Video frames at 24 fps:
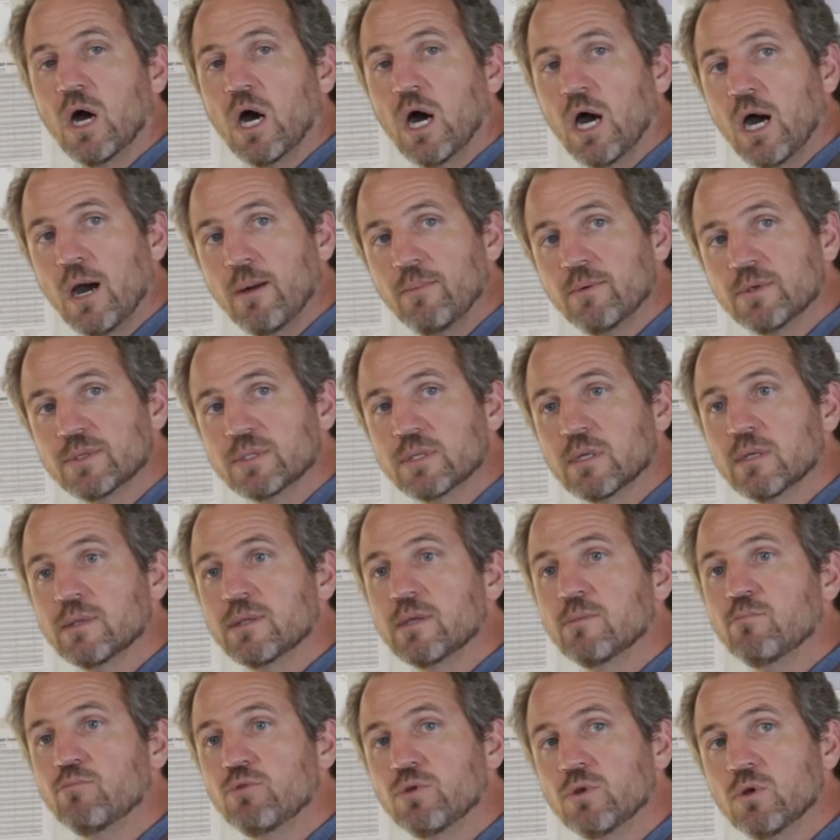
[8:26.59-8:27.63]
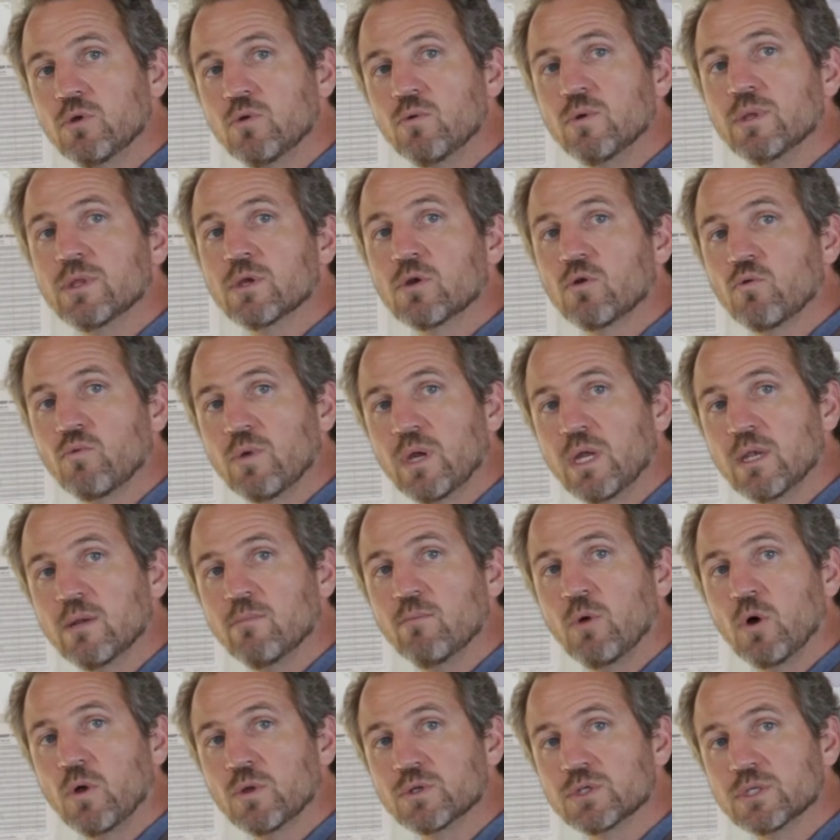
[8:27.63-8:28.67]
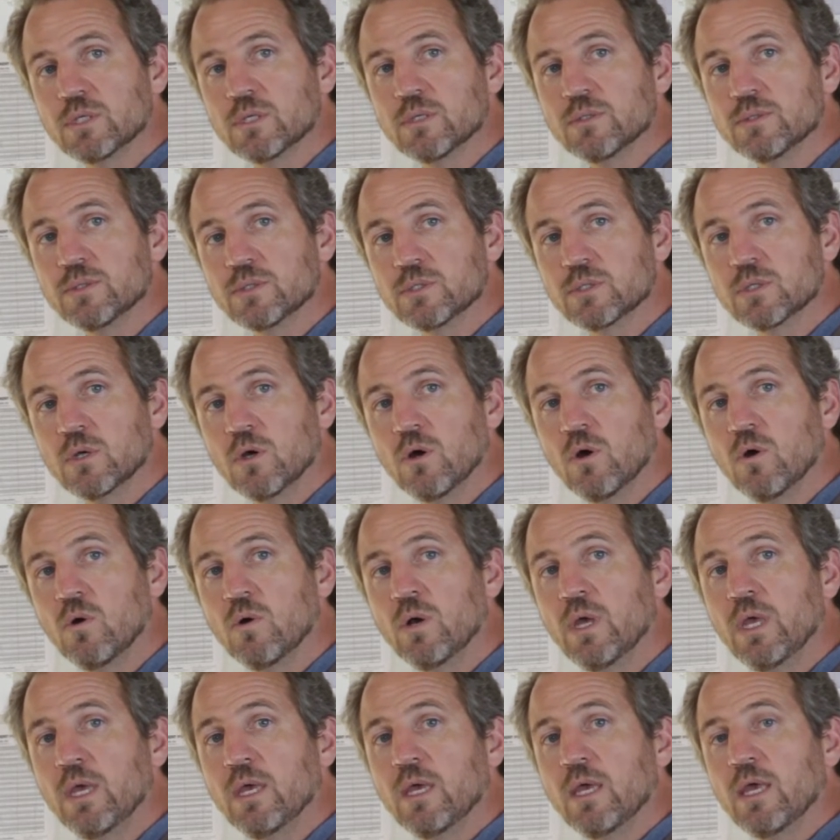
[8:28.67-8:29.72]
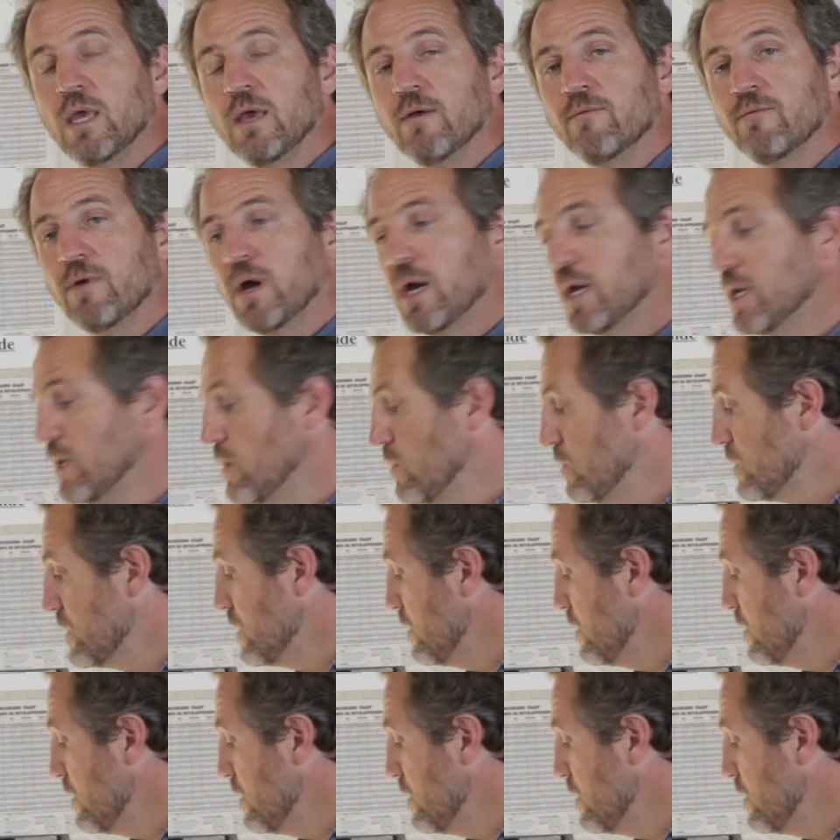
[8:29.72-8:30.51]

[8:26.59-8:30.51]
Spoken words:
opposite the blue and the green emulsions. So if I use the